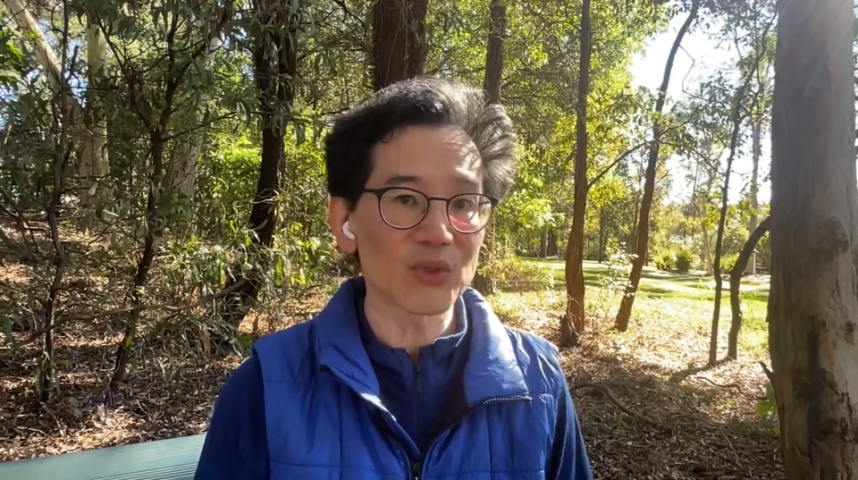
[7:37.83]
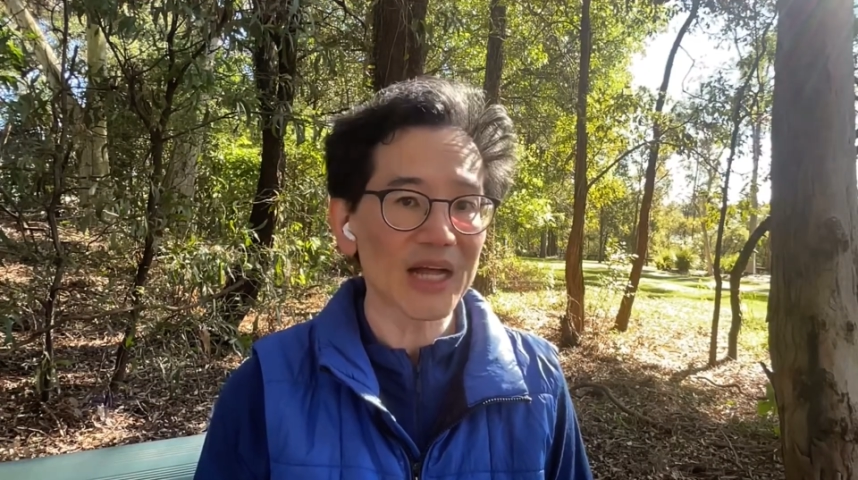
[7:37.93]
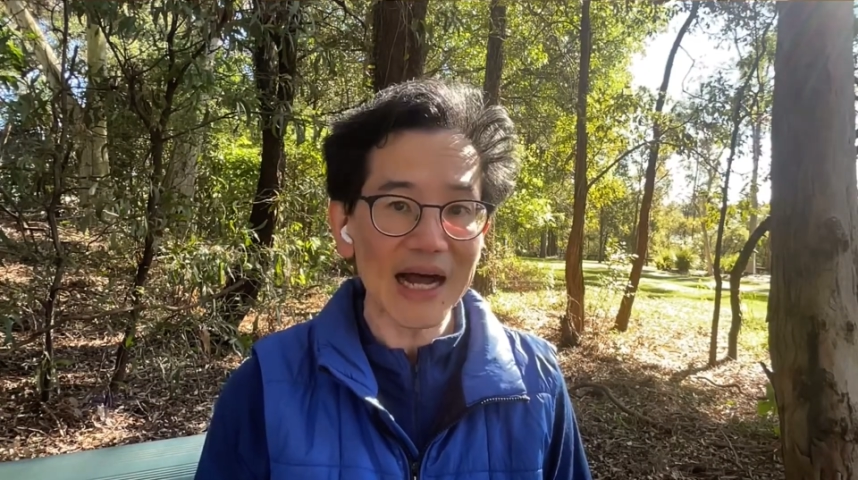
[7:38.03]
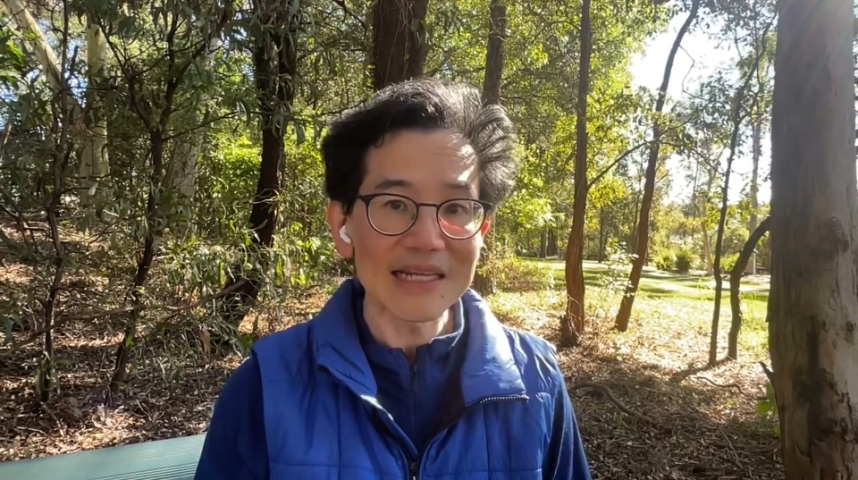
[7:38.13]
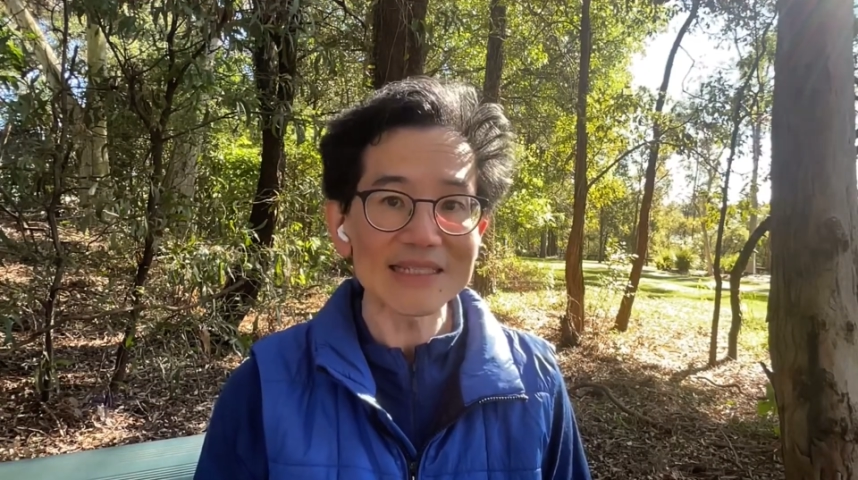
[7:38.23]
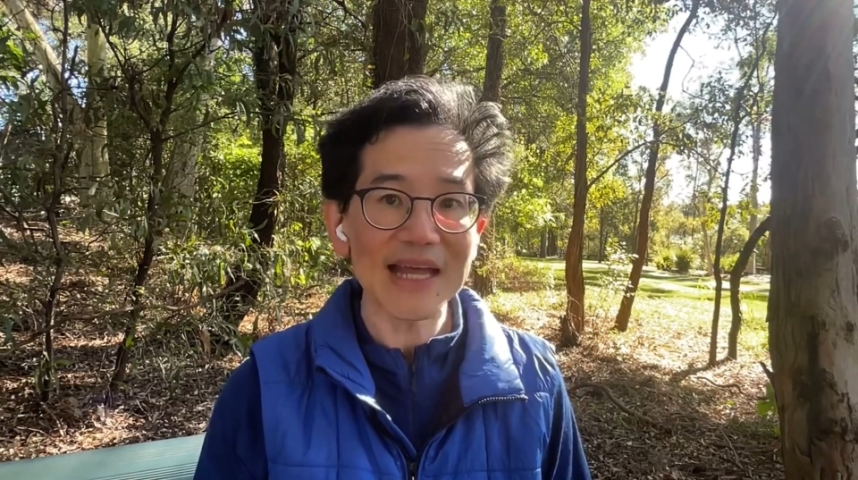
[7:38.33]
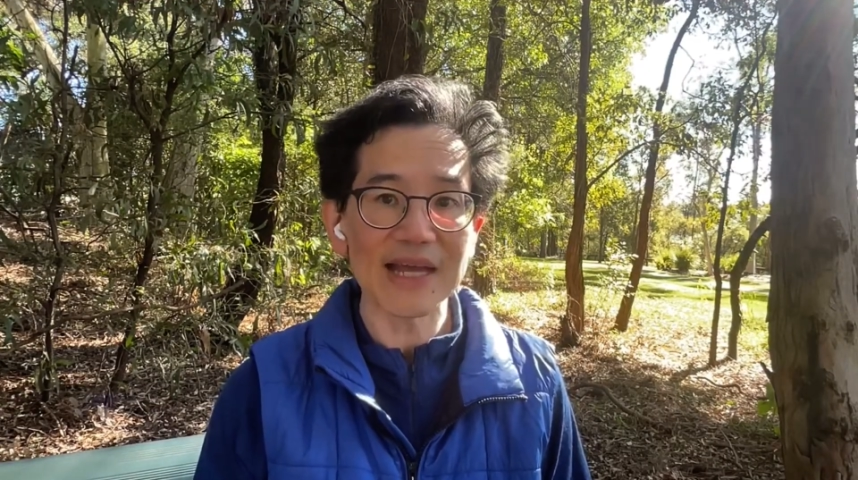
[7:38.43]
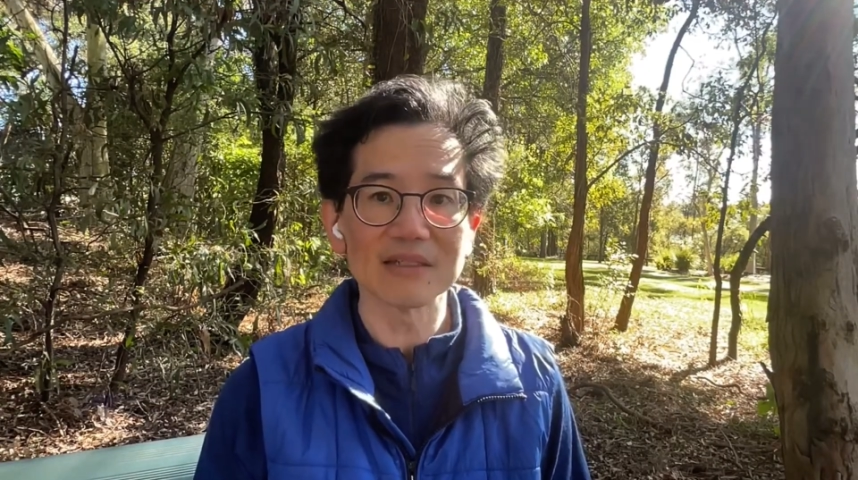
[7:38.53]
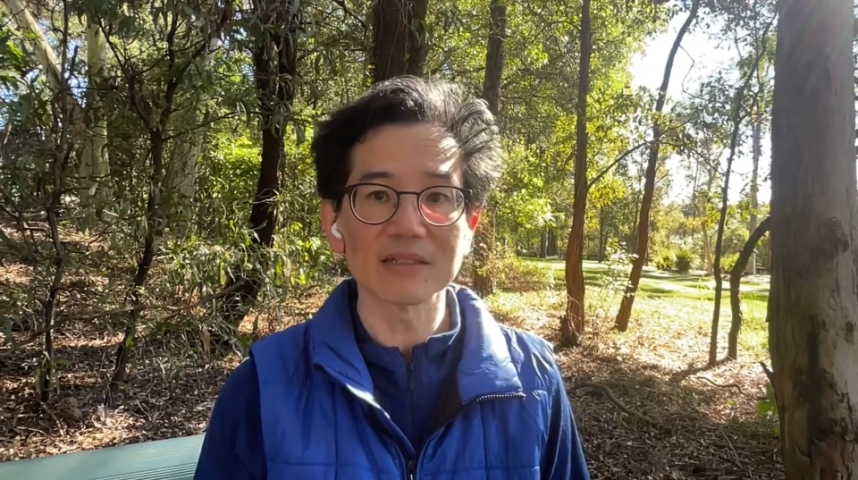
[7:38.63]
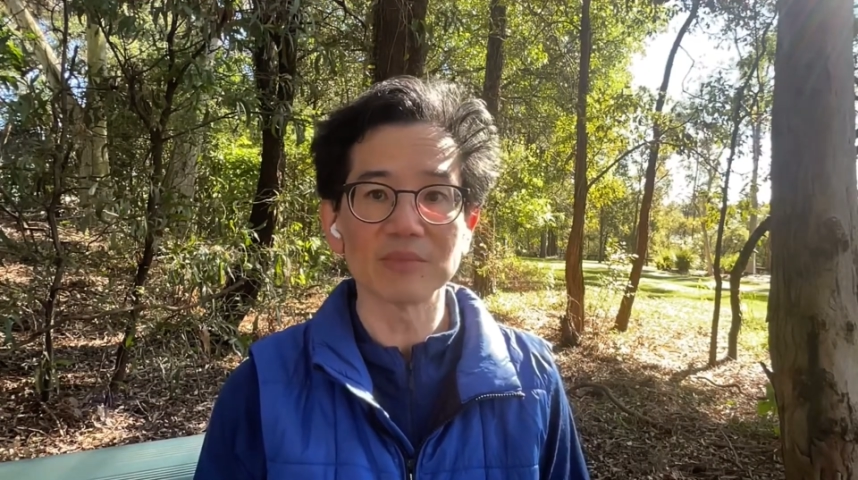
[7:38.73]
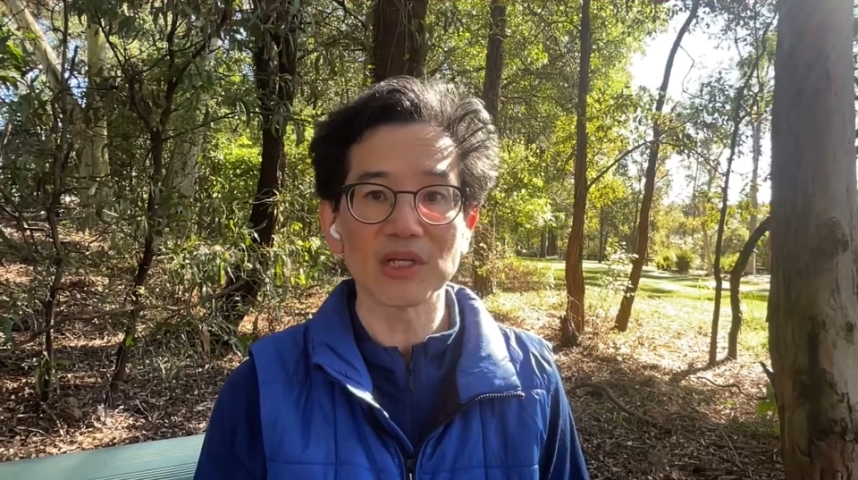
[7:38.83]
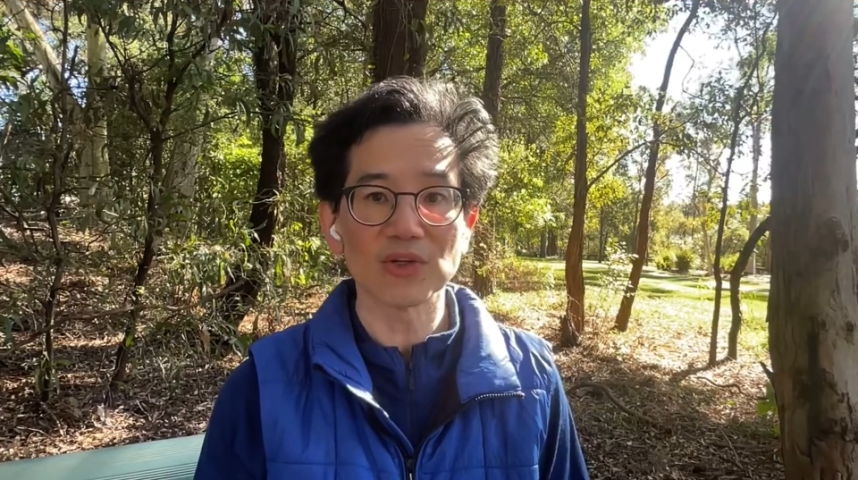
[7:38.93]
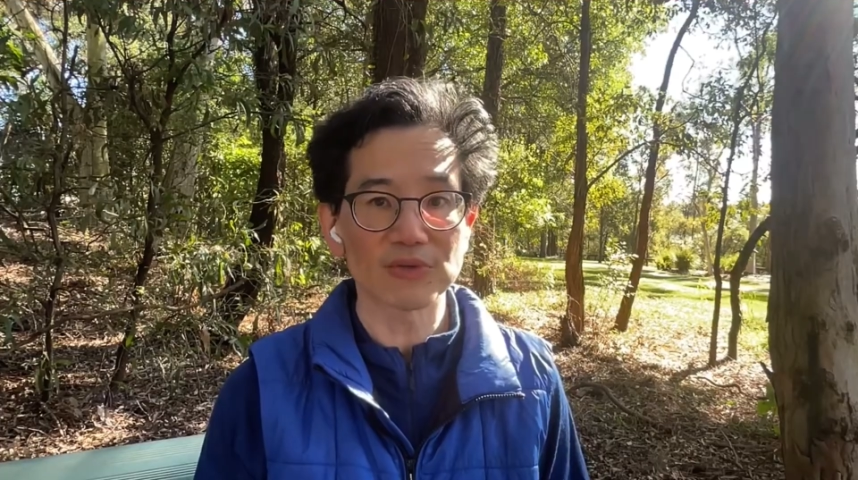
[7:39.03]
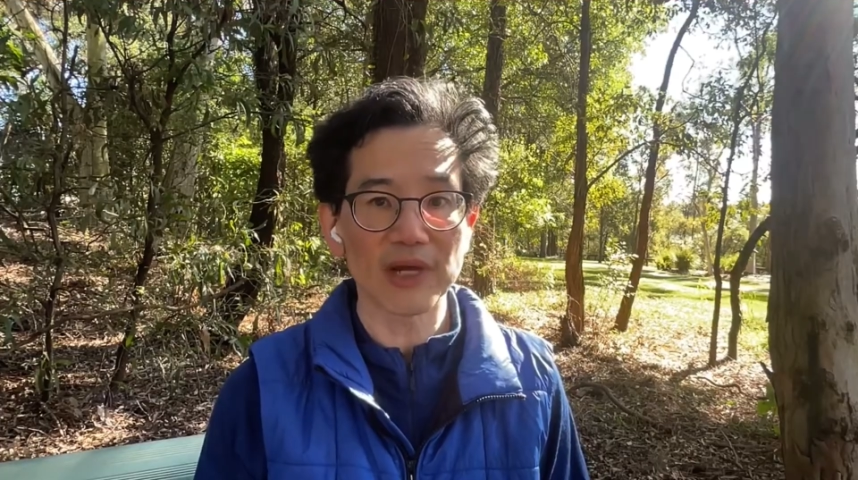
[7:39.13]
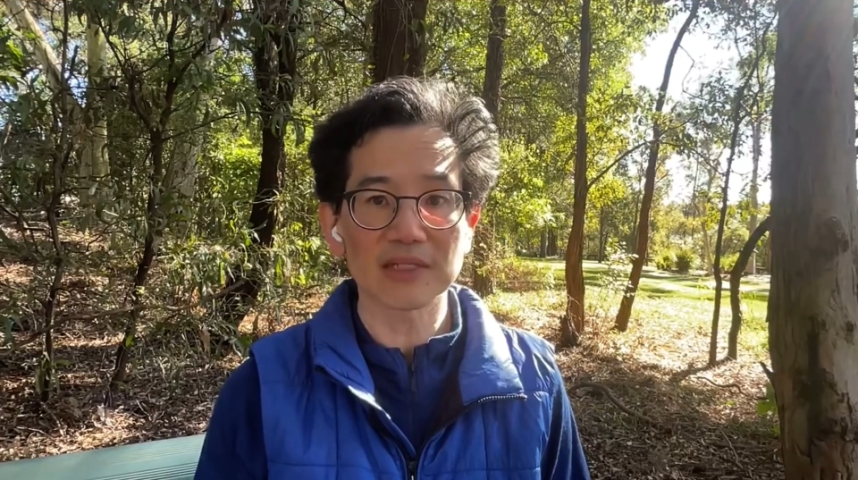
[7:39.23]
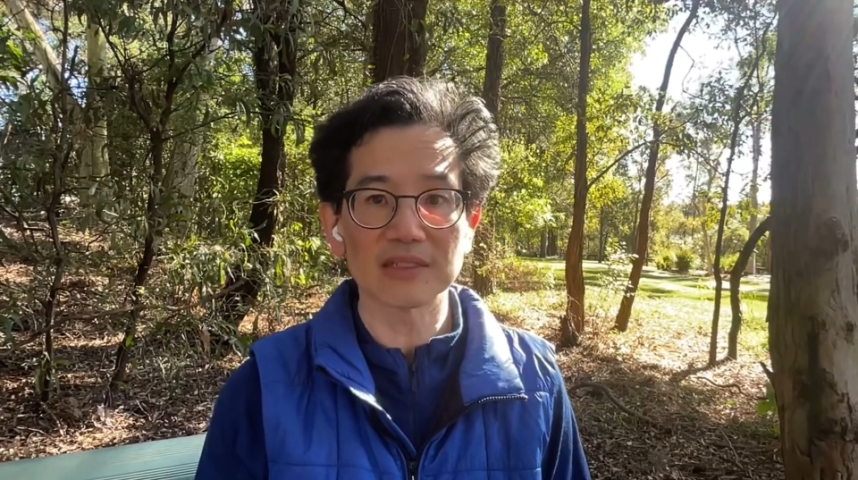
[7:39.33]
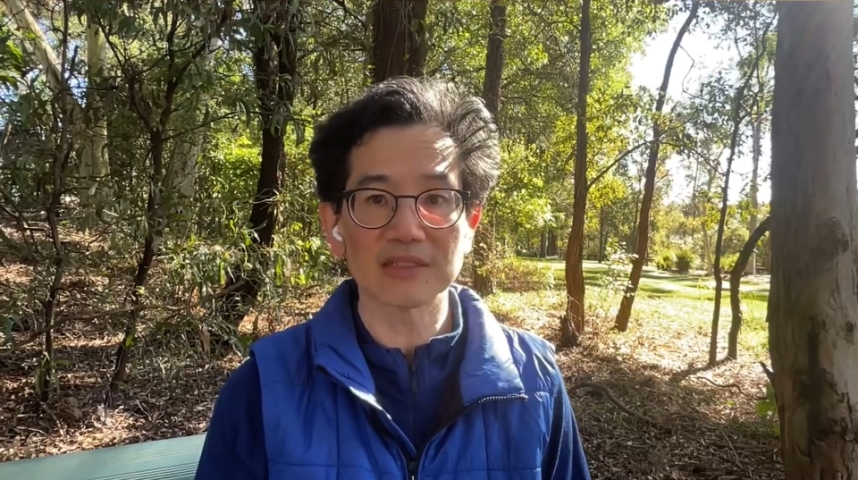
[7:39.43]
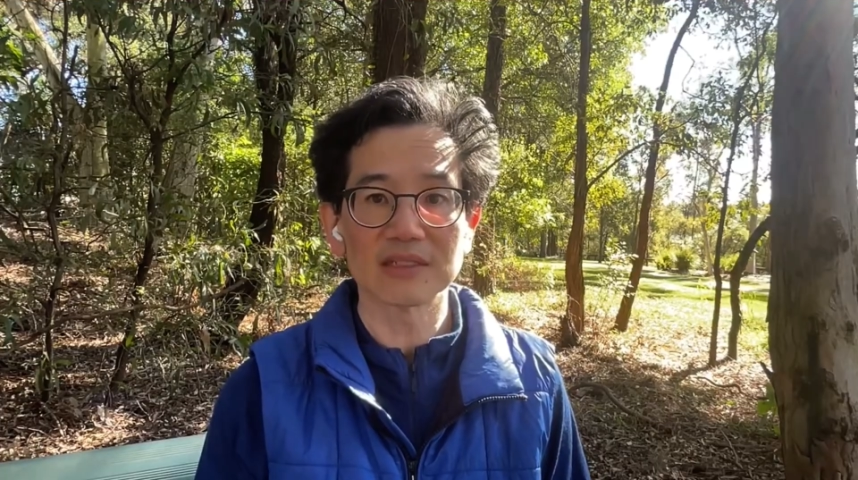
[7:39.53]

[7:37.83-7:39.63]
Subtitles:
can't handle being corrected,